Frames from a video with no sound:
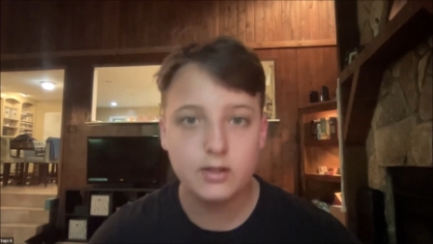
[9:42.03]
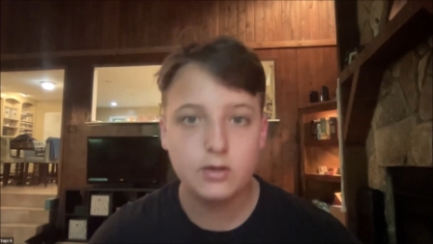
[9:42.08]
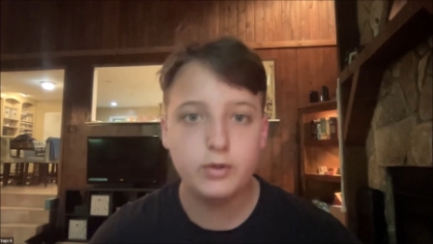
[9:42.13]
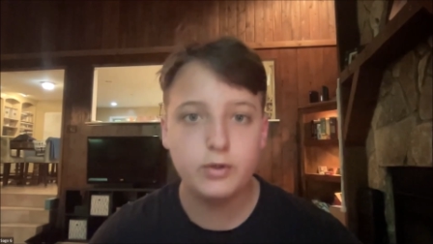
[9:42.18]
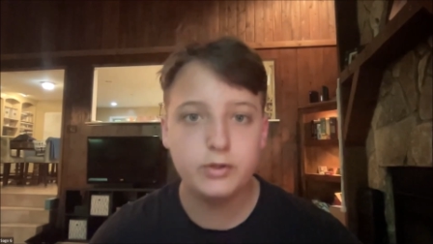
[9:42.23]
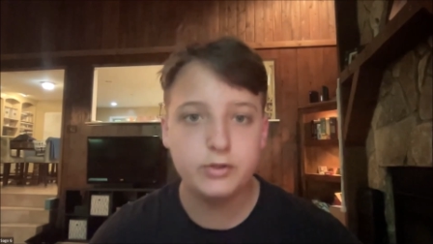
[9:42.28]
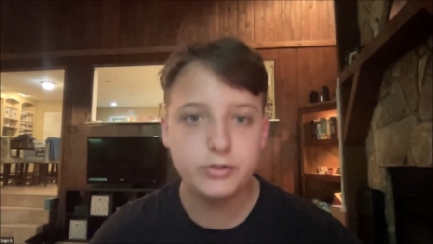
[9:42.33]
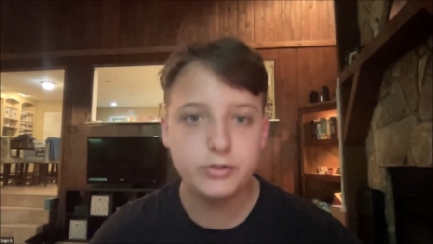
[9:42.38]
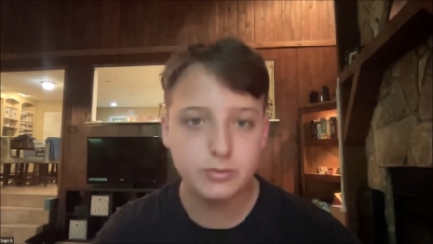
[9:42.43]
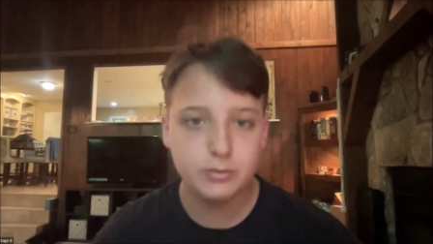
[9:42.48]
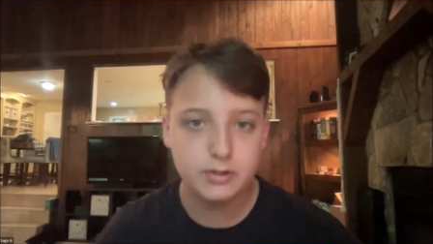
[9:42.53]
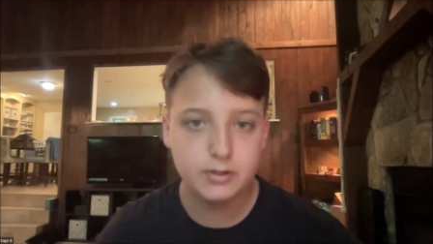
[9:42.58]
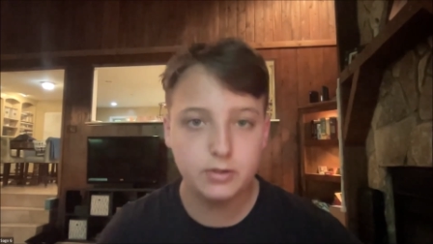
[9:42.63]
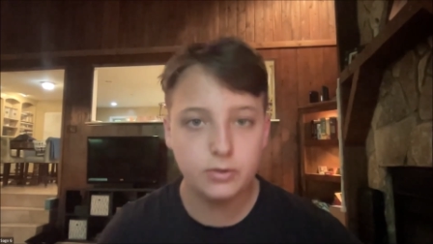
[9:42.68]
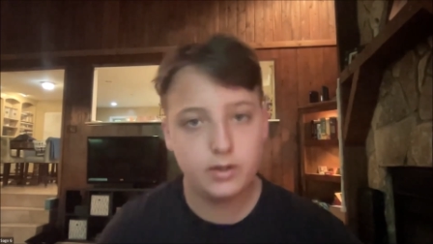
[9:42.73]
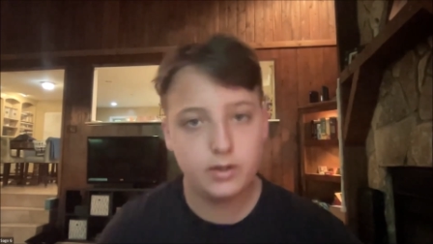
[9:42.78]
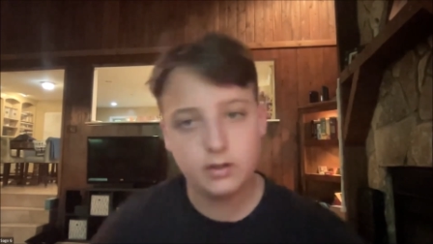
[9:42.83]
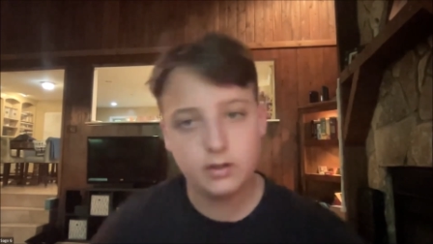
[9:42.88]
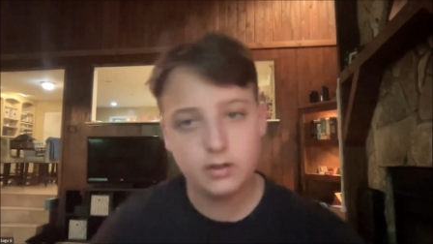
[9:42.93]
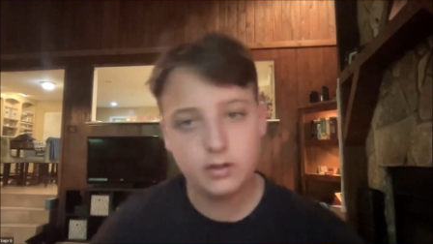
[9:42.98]
just like we
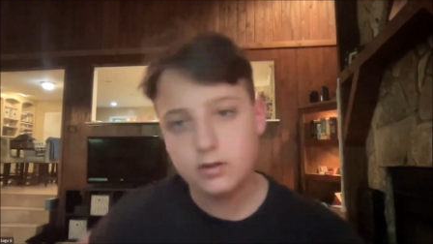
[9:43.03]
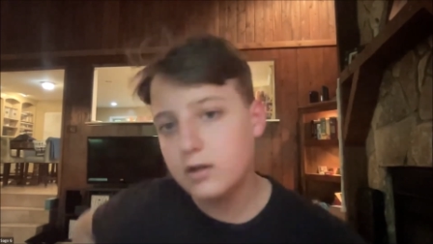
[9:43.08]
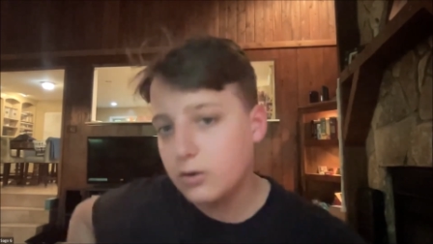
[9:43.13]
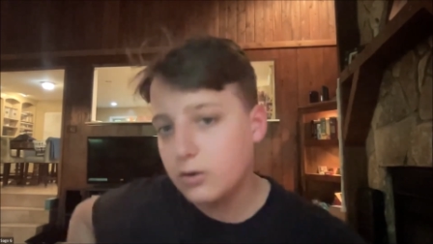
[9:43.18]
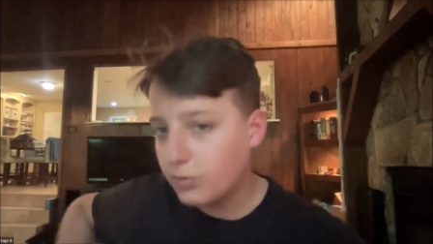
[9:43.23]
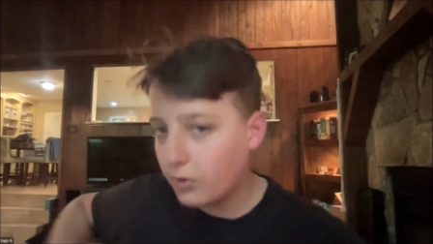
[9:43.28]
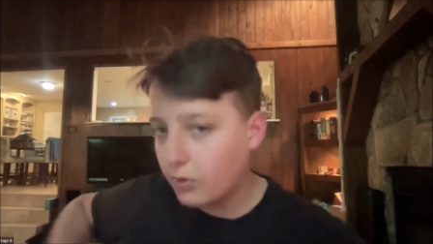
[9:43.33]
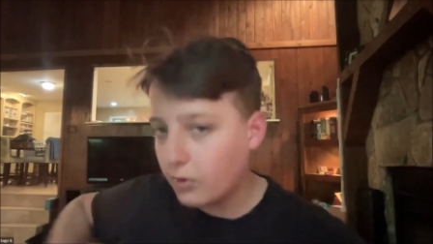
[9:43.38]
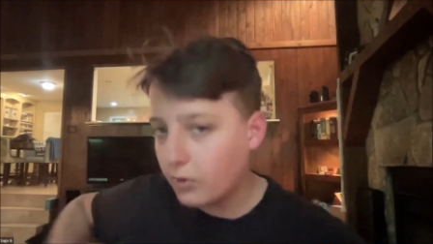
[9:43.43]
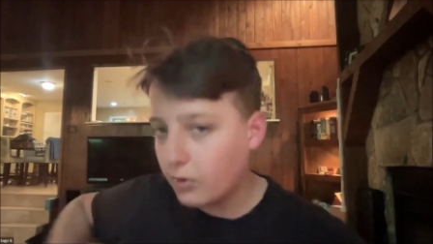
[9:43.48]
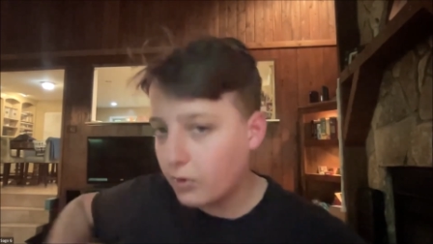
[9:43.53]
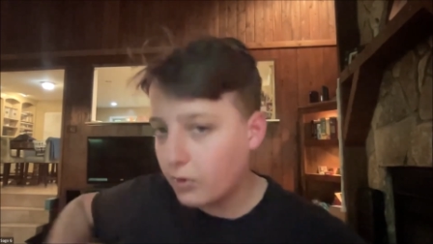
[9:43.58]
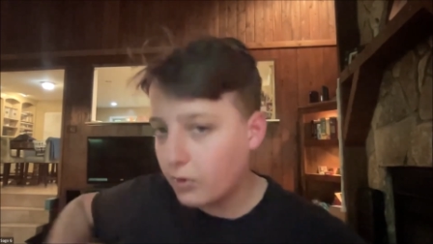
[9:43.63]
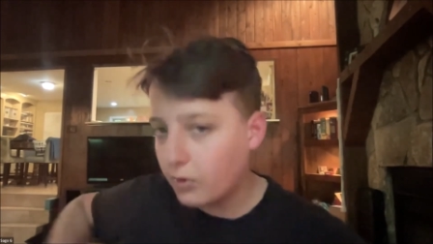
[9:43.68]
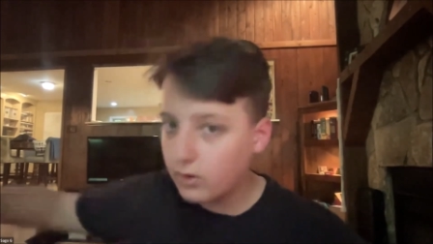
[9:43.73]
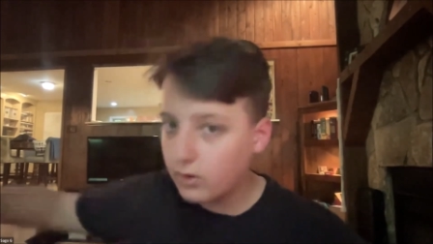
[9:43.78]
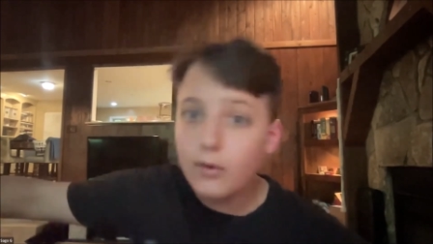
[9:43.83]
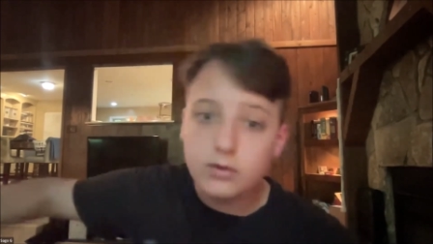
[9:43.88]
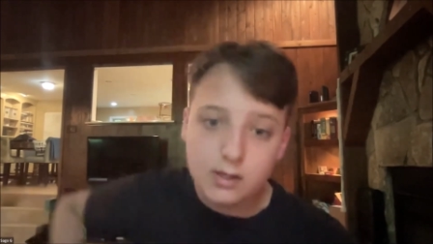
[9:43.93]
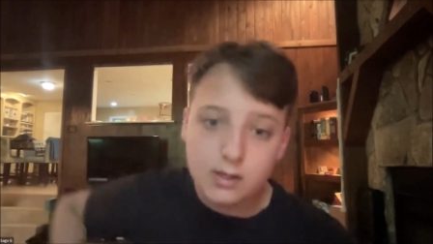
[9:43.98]
should be doing, you
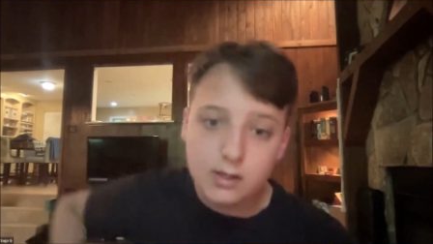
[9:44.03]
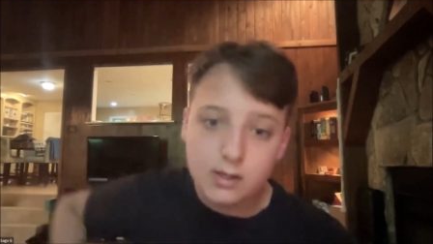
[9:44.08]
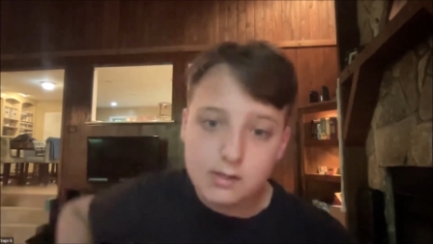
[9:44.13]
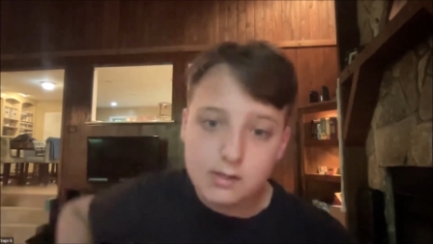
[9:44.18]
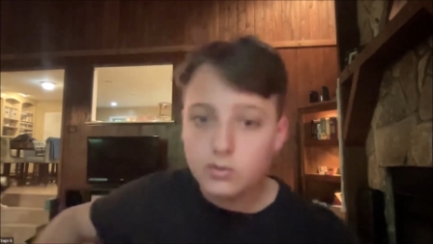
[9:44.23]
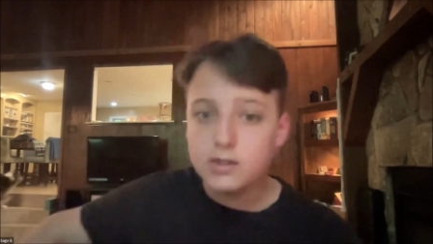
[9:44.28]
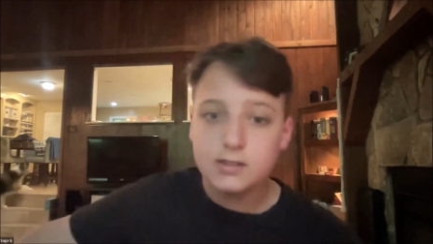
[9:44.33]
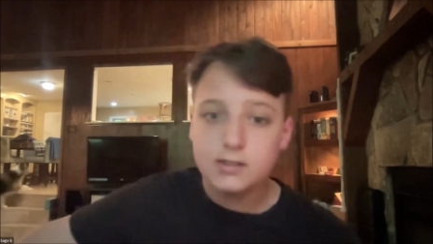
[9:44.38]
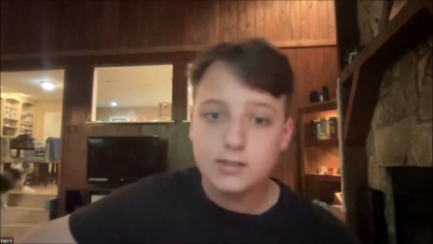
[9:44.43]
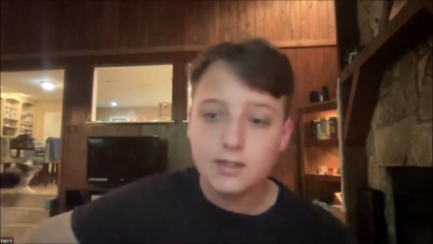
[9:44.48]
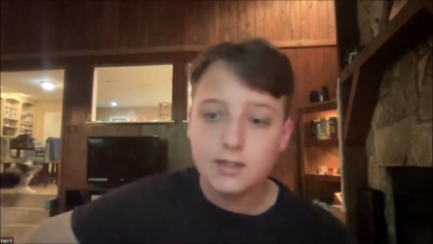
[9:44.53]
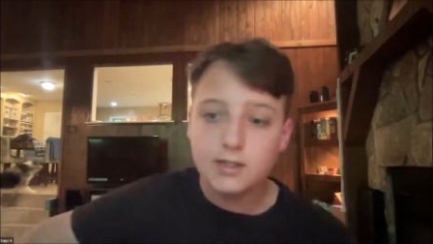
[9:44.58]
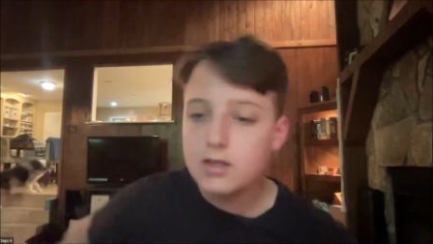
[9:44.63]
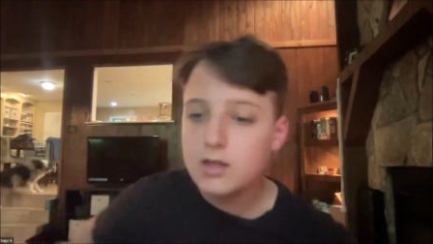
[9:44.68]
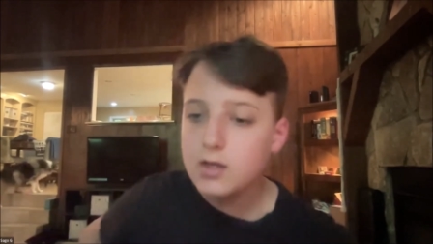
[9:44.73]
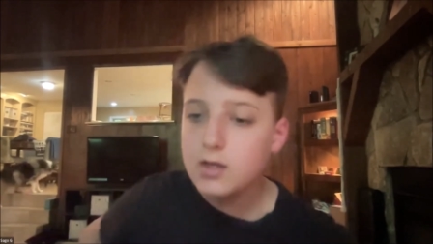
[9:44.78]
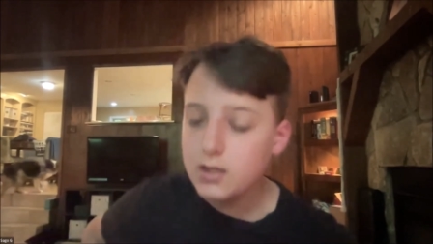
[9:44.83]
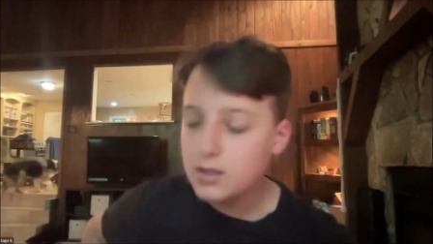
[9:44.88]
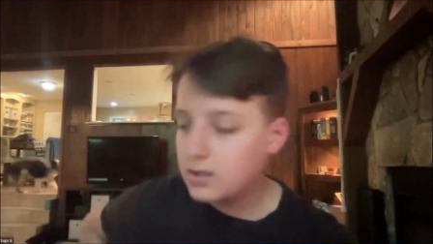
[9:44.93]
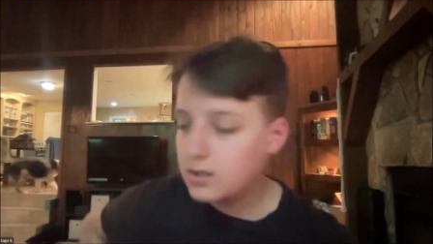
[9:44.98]
know, going out
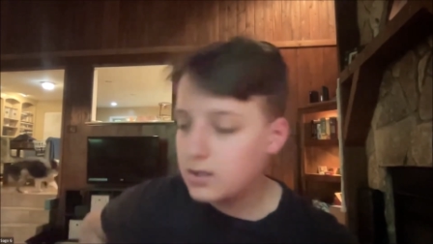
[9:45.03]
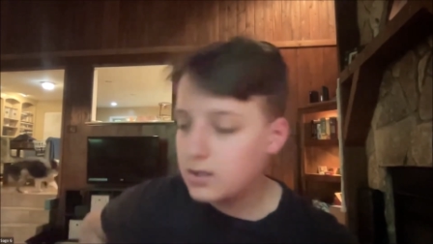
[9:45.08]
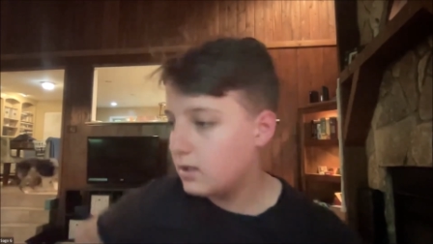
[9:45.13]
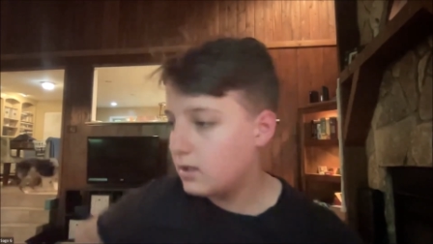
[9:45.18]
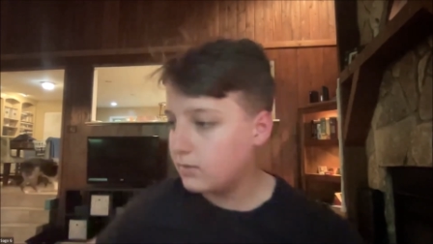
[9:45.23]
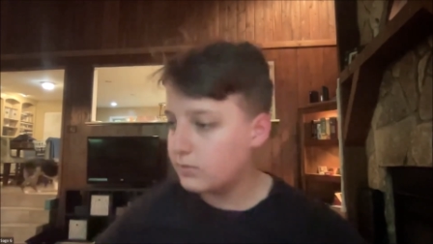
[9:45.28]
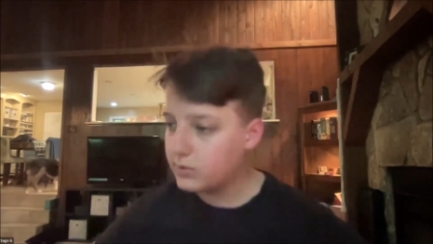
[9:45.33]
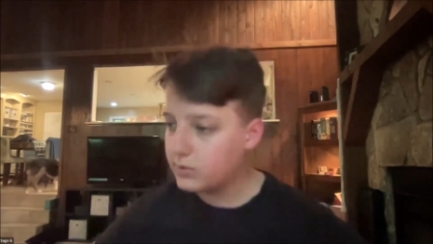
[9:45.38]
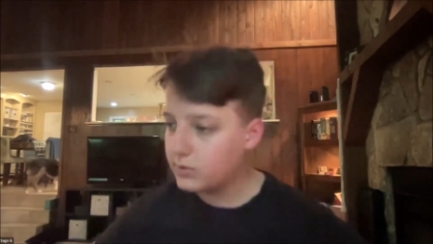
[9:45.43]
witnessing.